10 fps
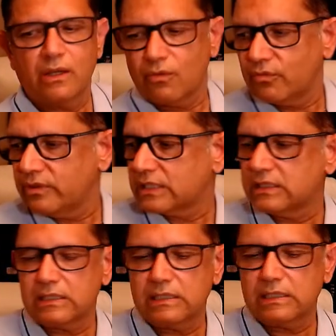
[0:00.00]
We are
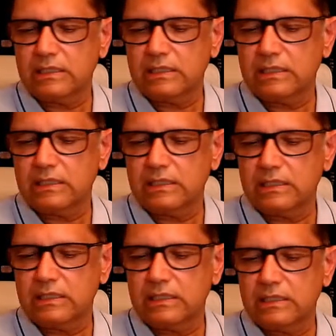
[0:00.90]
certainly not going to
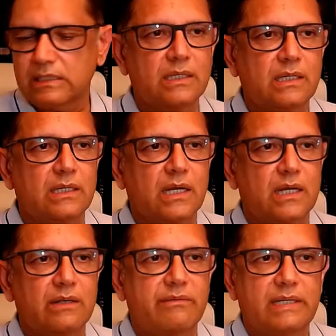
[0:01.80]
be kind
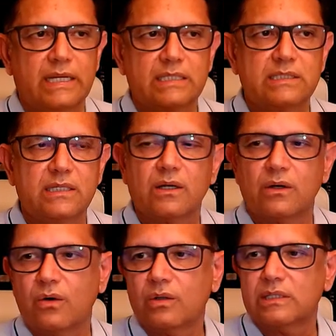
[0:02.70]
of taxiing
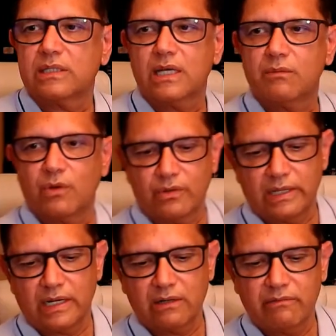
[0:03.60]
all the time on the
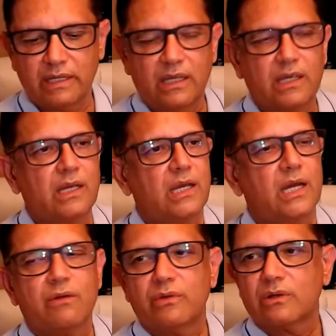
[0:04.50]
runway,
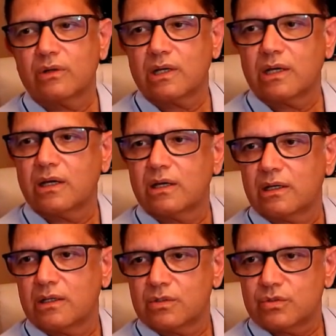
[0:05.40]
and we are gonna
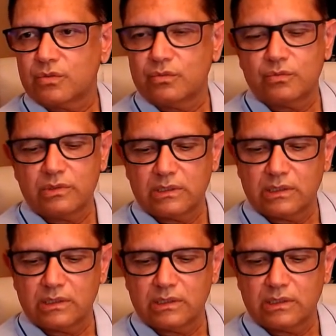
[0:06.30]
soon